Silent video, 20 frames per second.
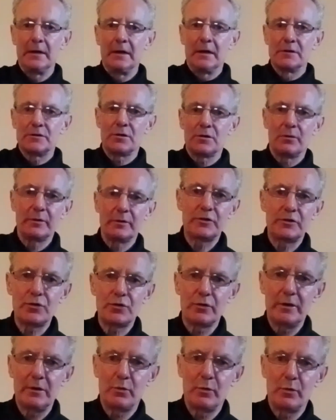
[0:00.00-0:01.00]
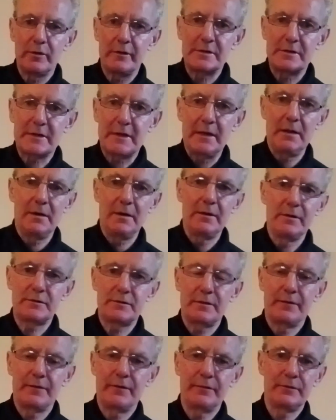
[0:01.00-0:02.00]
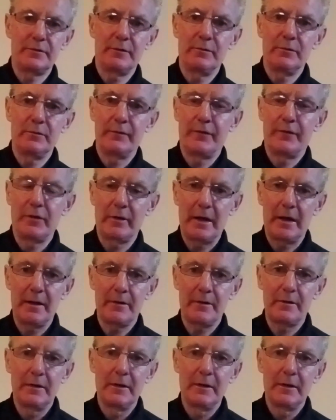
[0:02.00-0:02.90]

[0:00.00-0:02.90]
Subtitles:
So I want to show you where the scale is for that.